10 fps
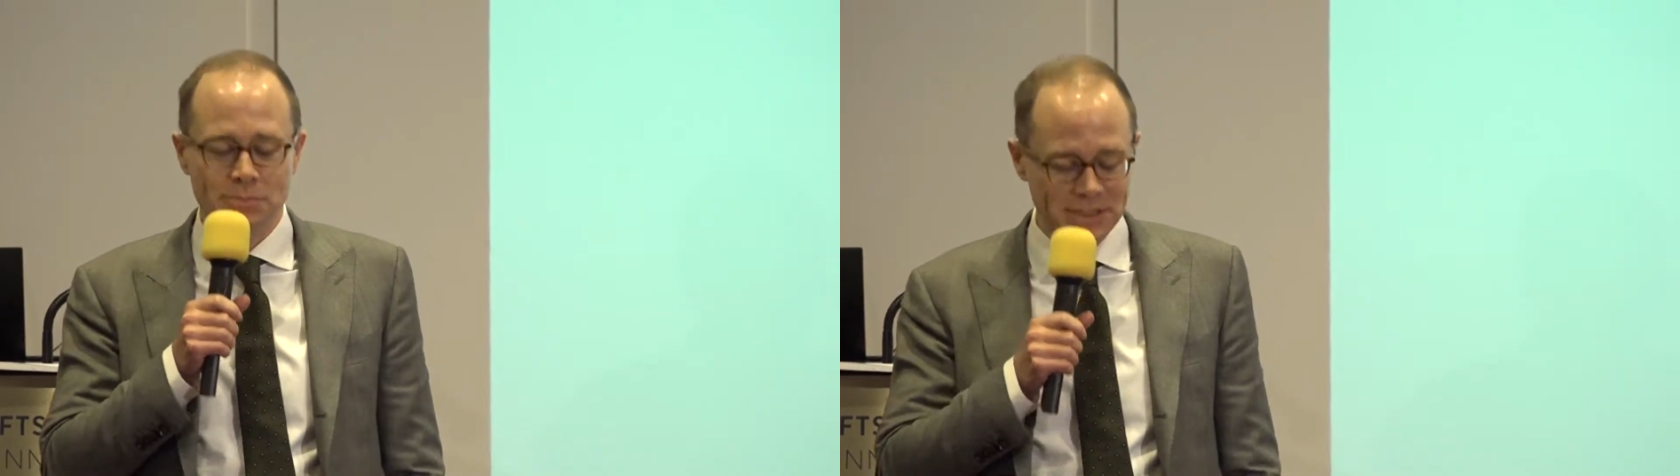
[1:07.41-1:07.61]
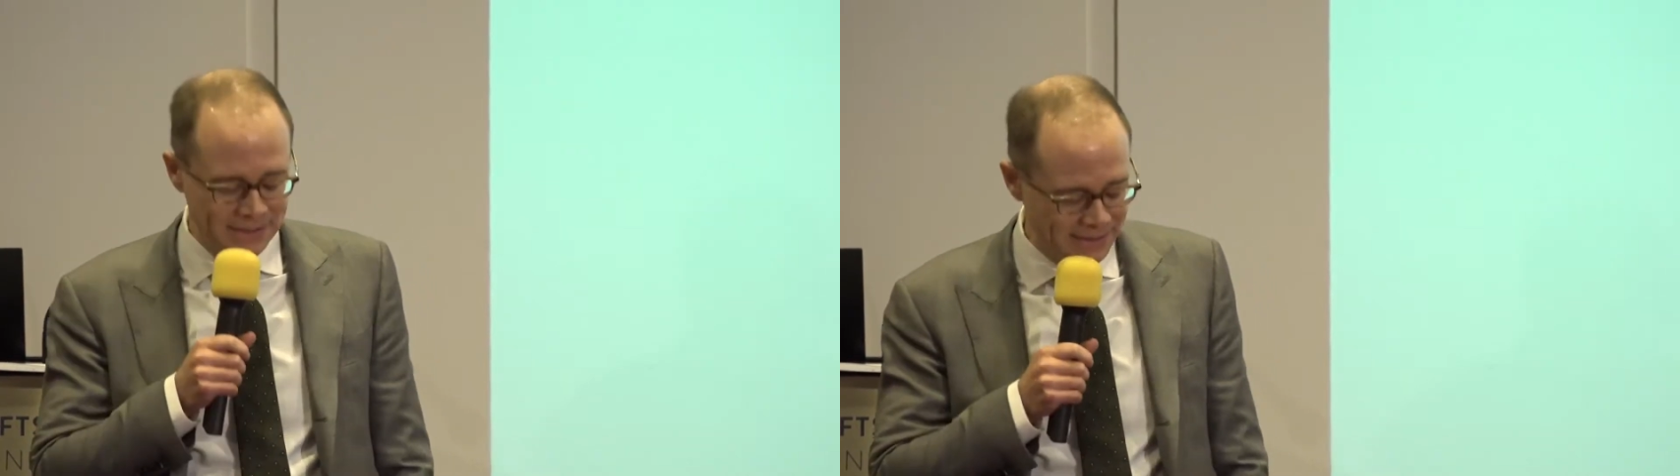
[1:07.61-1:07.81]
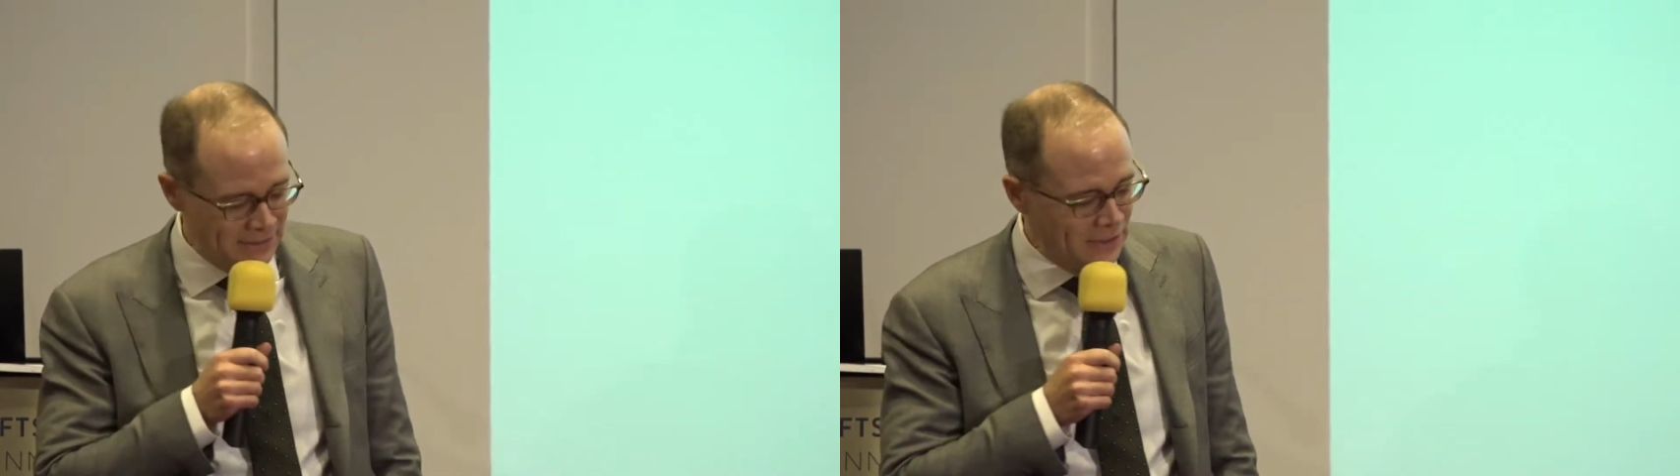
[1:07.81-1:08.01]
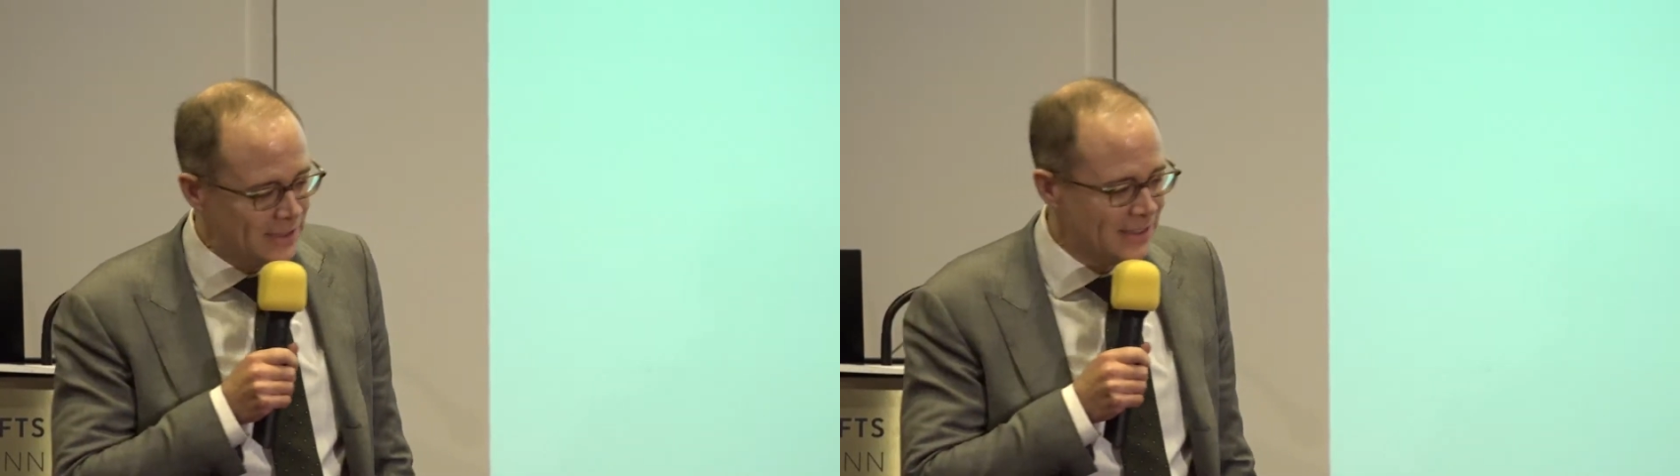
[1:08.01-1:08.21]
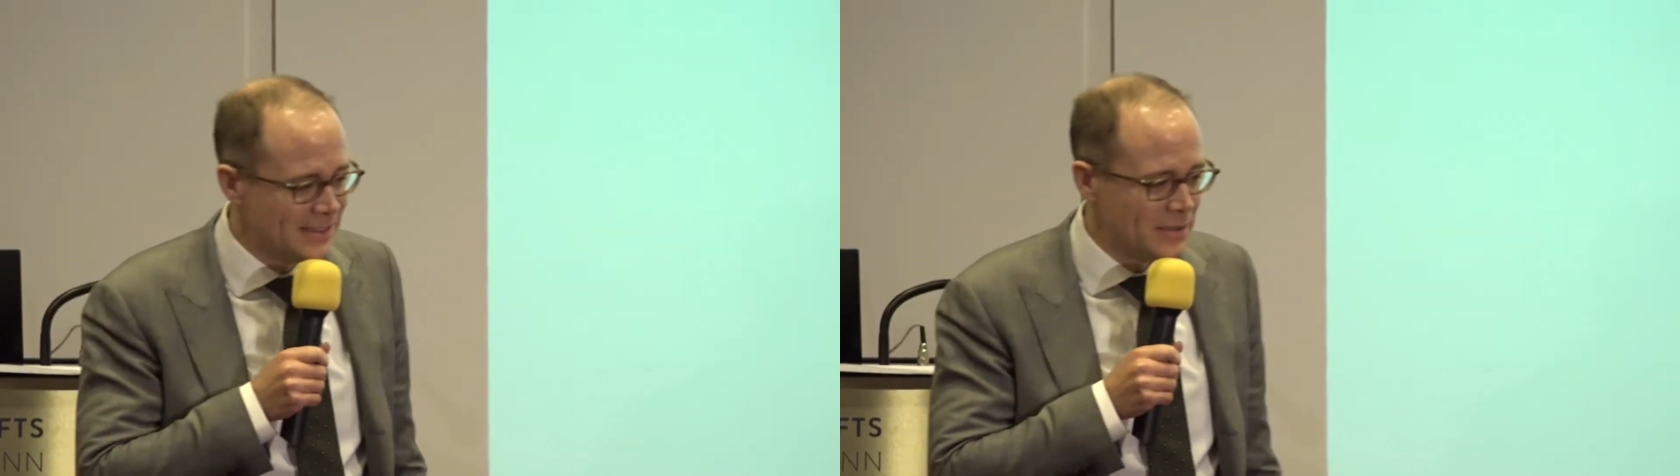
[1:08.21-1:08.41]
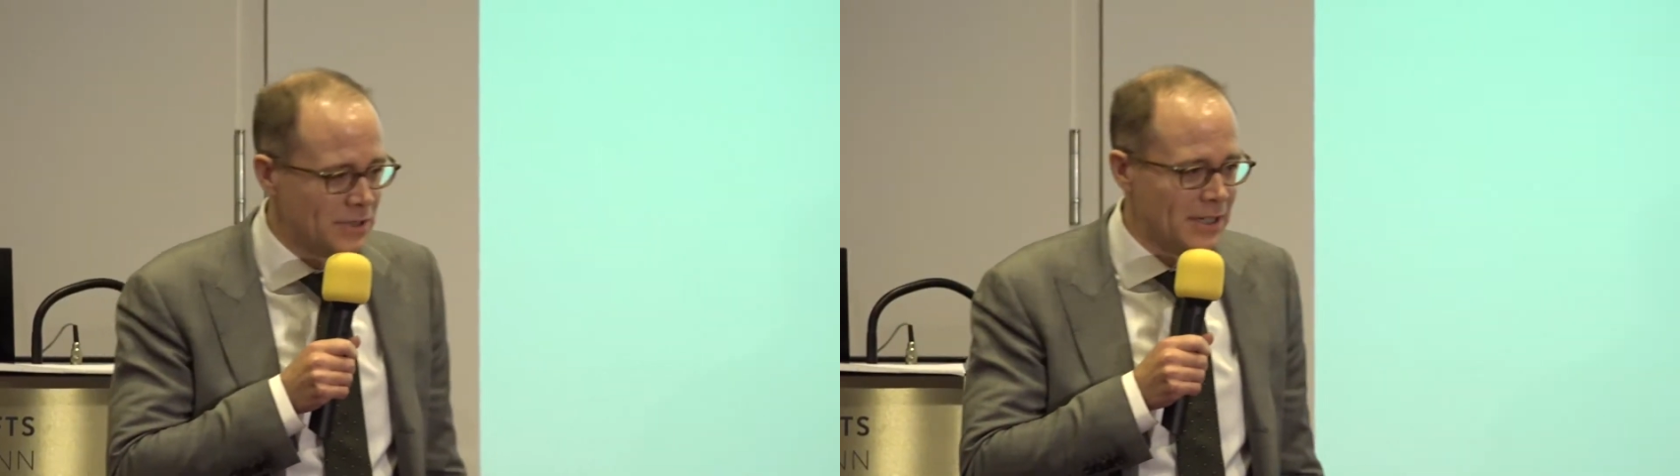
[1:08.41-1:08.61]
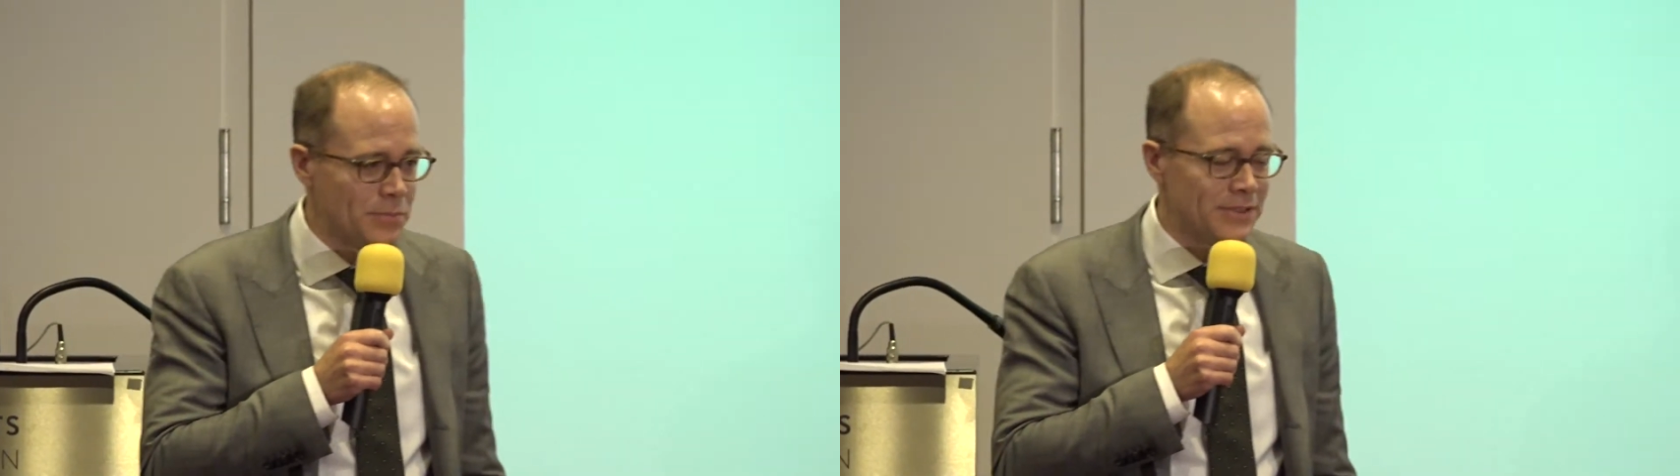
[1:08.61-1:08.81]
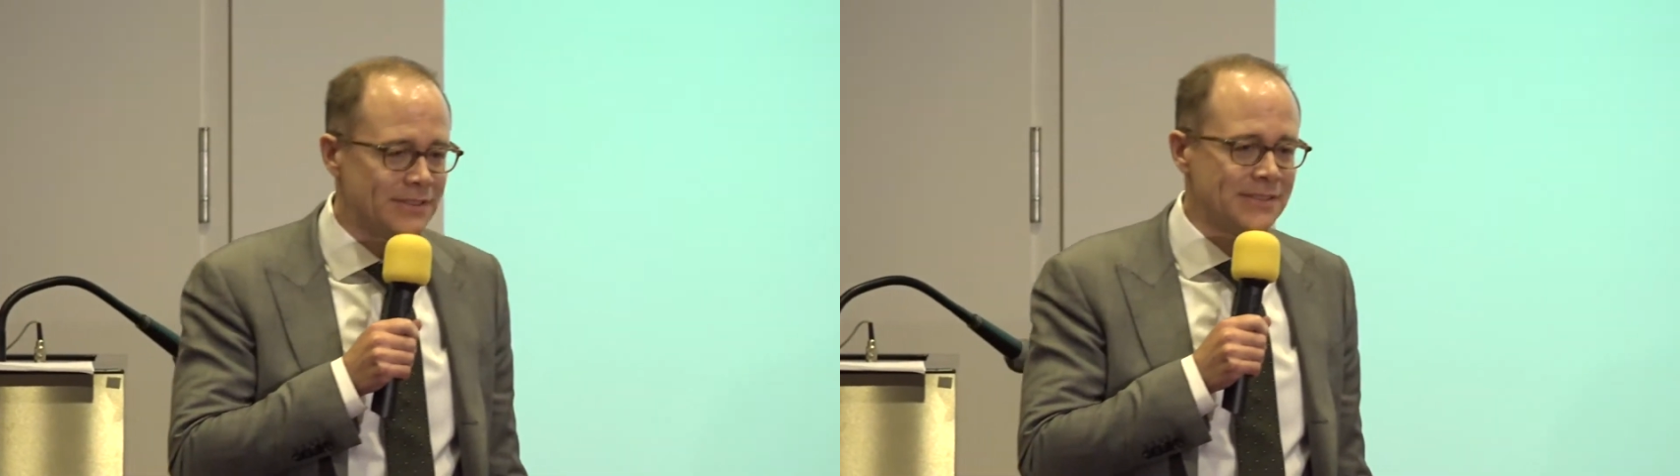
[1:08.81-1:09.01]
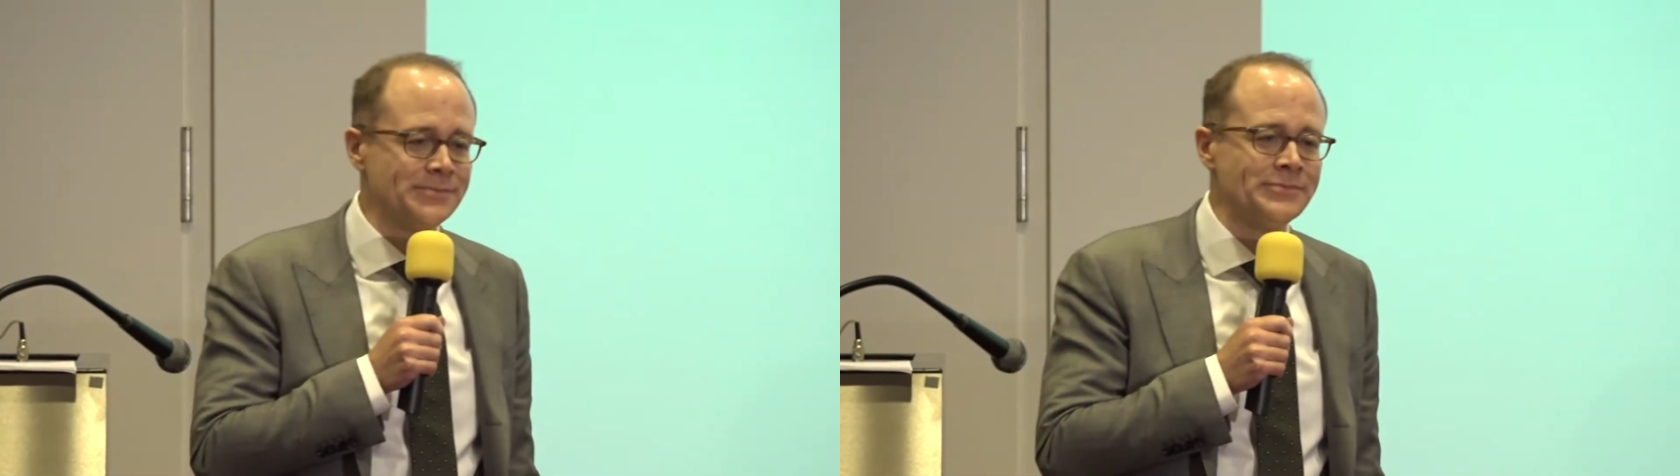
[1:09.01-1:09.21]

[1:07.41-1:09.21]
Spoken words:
me and see what happens.